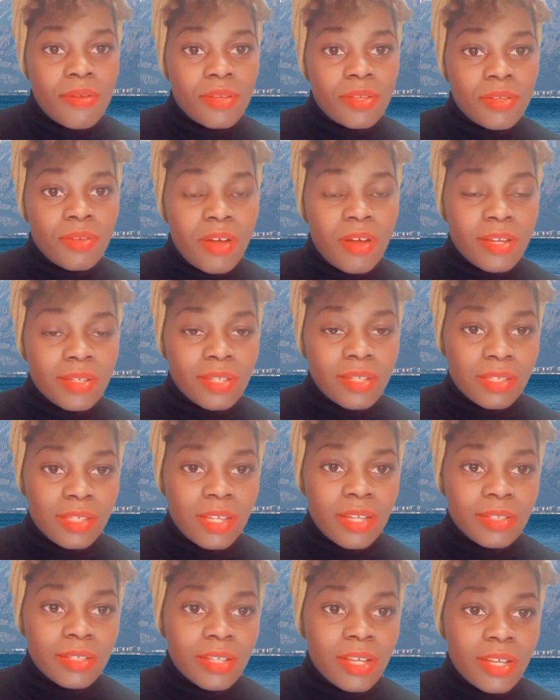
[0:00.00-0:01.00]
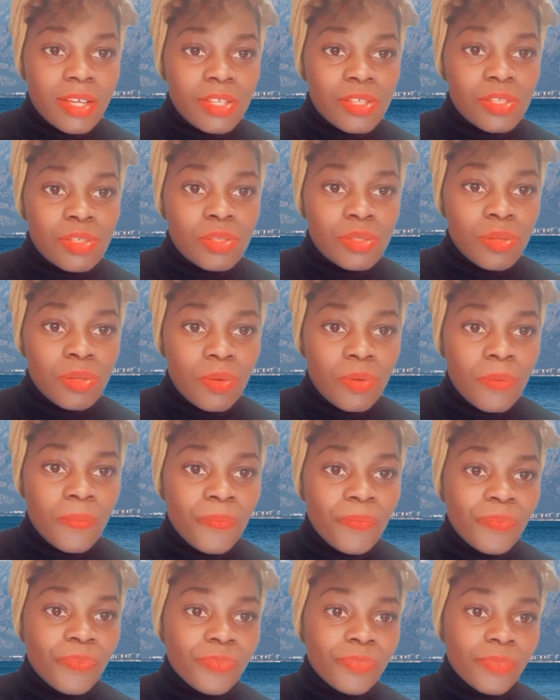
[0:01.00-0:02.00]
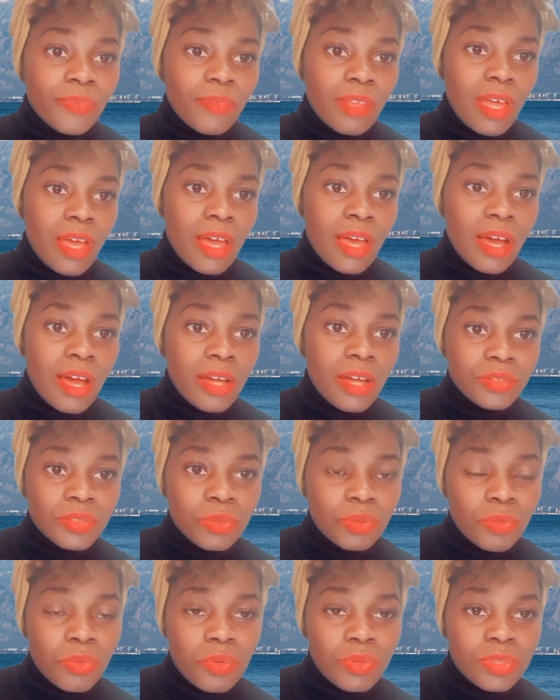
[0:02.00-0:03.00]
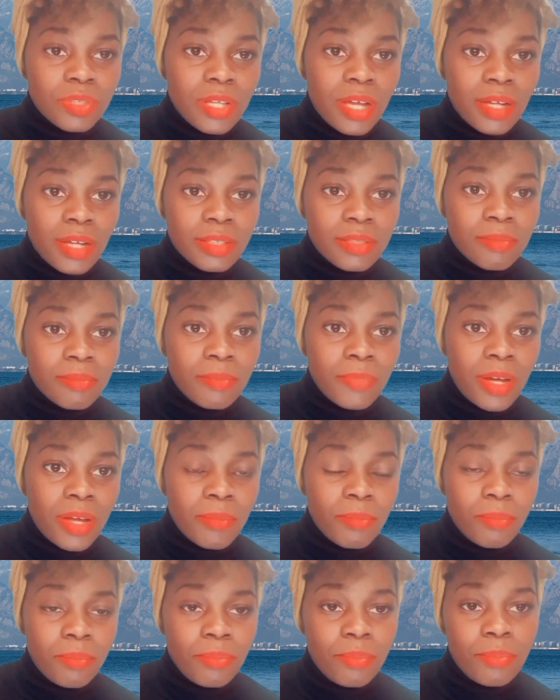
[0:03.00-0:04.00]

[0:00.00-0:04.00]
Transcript: You understand, guys? So I had to contact my